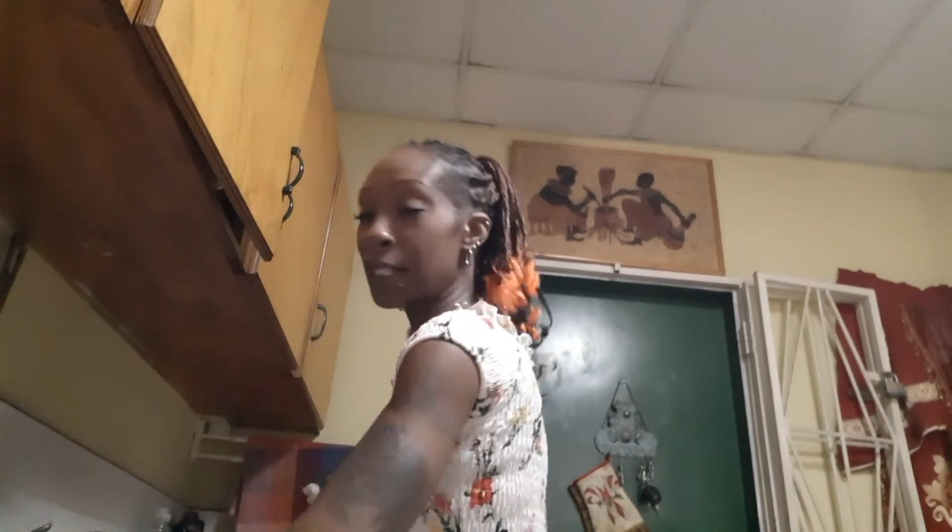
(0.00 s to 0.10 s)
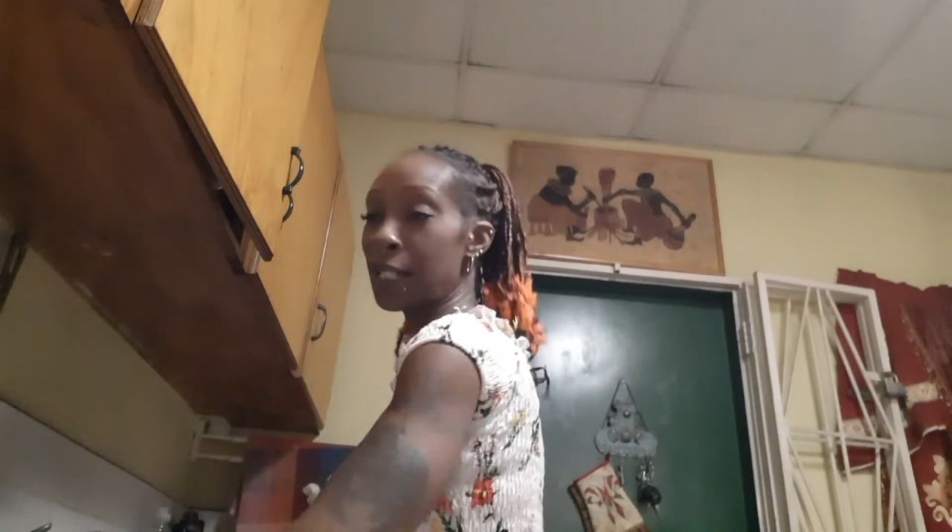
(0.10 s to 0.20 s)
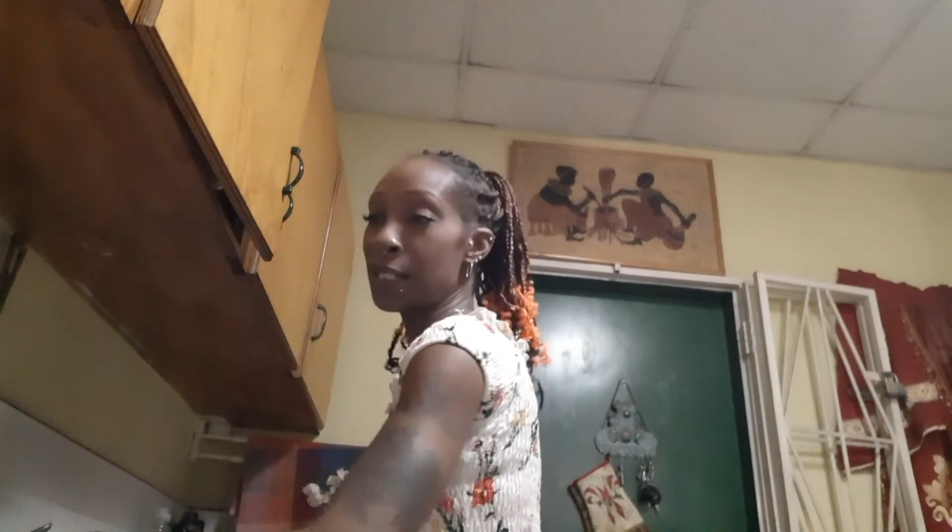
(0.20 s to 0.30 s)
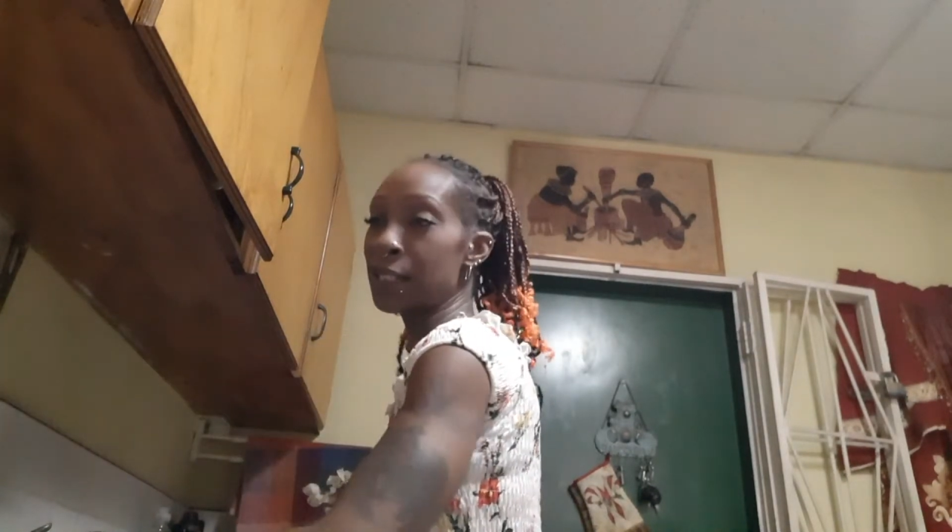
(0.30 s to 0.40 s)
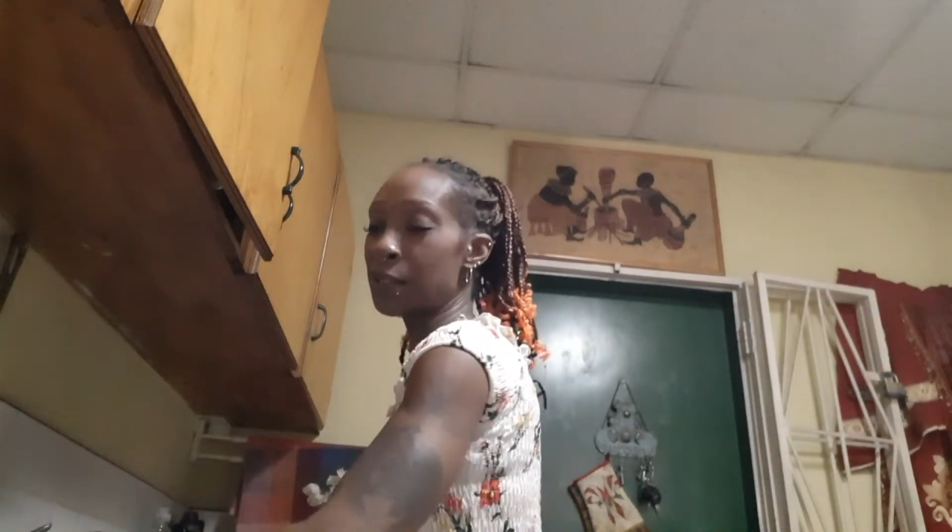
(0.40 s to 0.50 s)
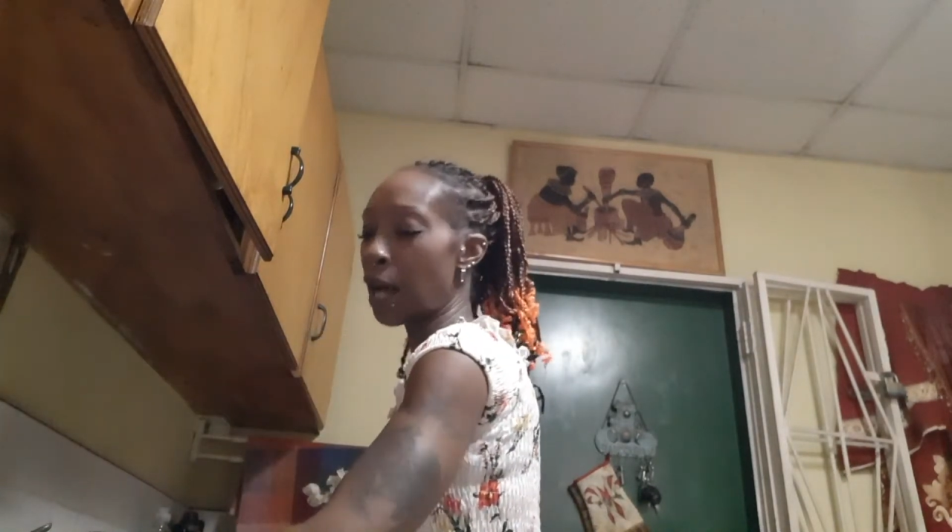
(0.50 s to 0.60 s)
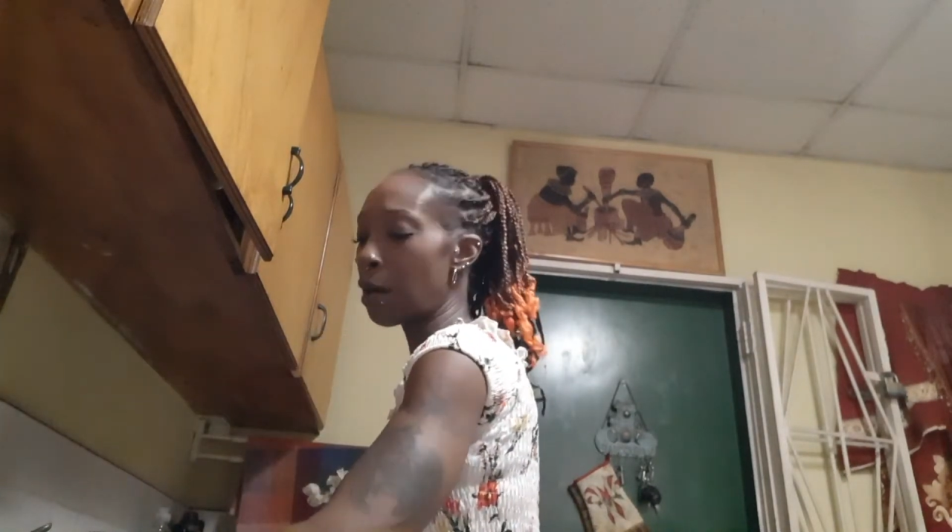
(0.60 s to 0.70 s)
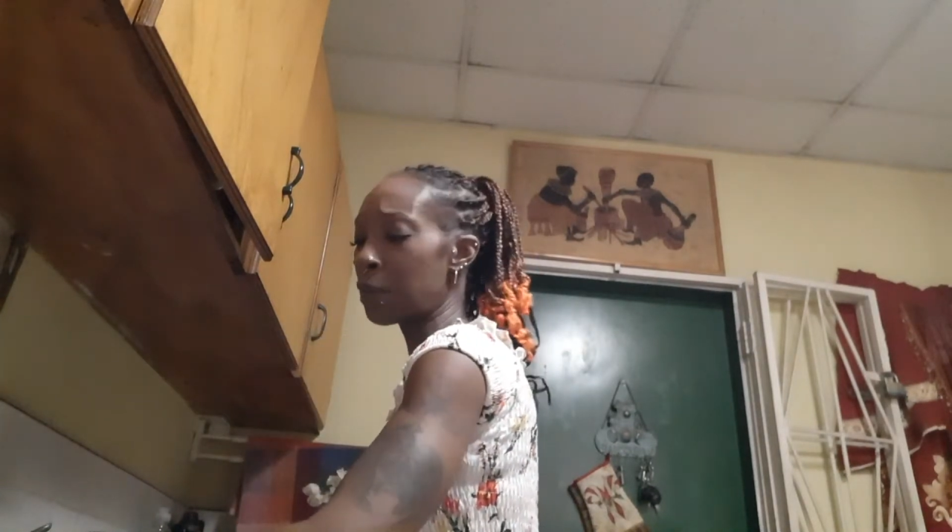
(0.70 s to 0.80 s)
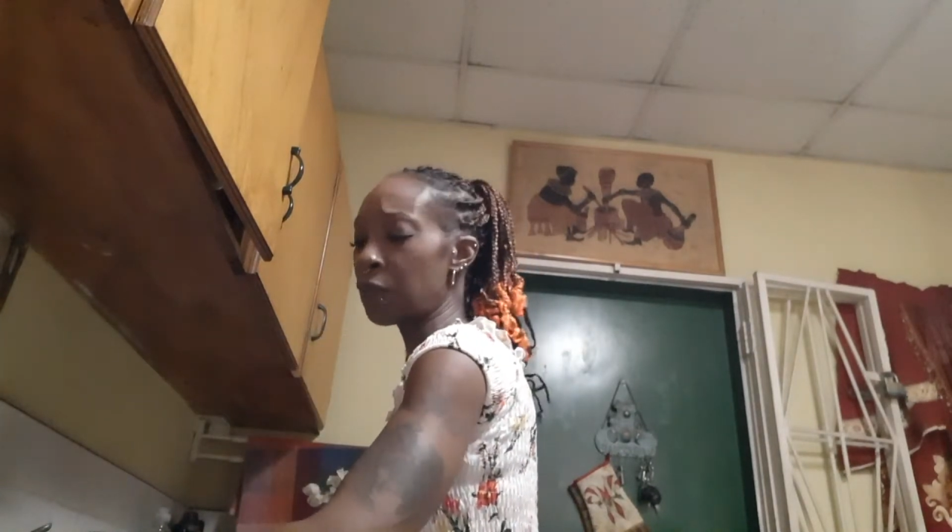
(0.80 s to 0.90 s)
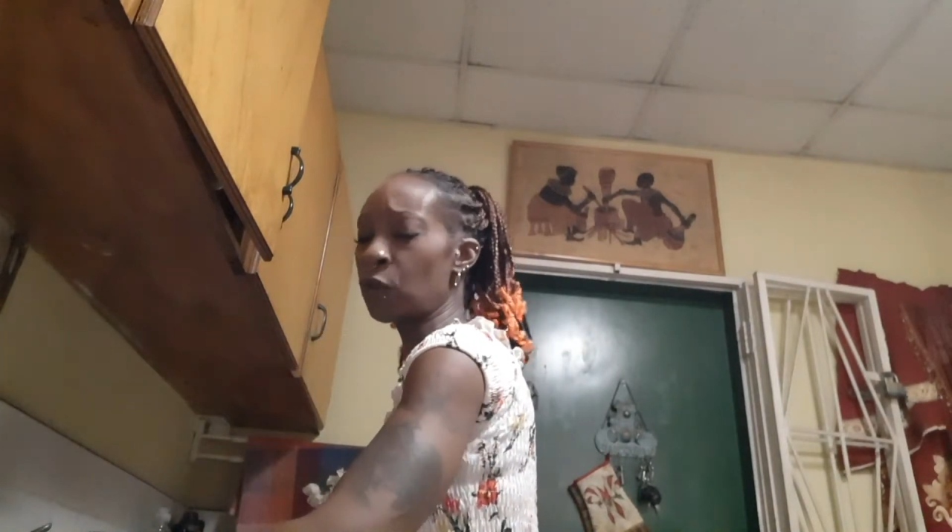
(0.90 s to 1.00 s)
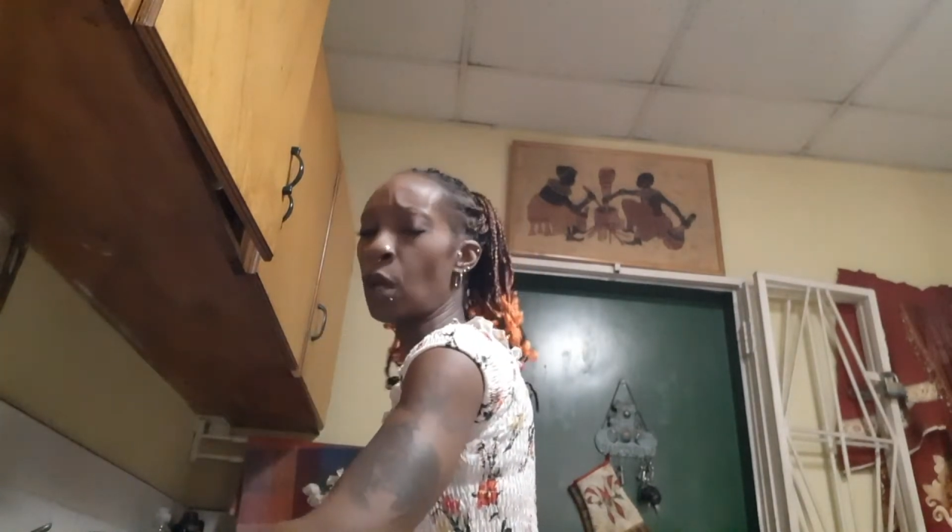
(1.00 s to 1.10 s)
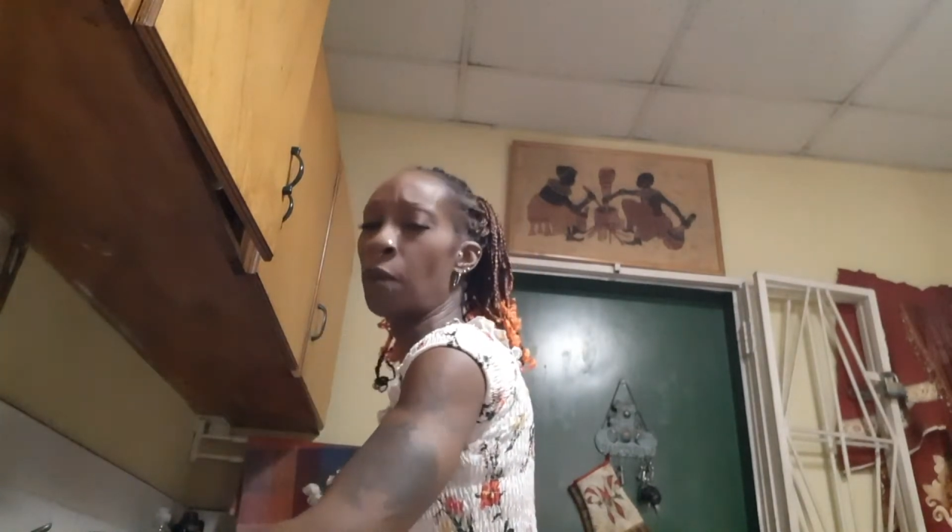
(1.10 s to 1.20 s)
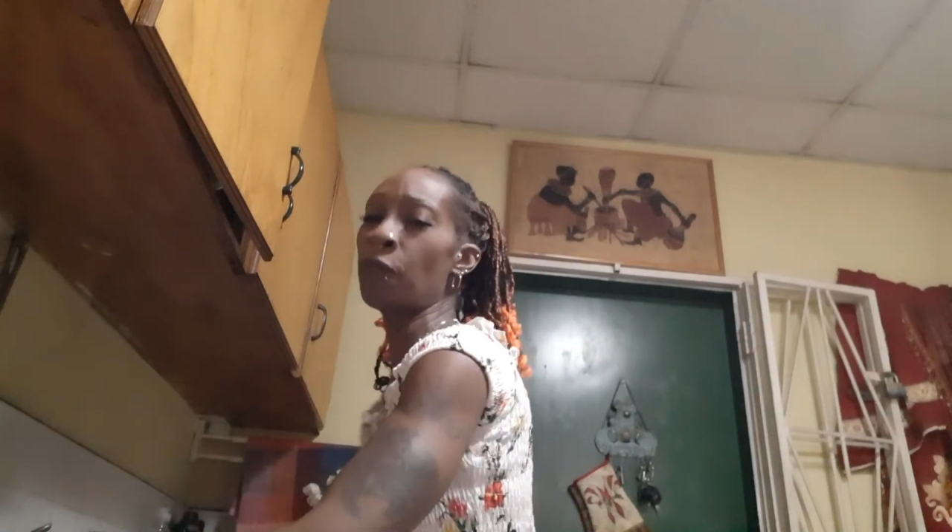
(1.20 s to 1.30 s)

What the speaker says: days, even though I'm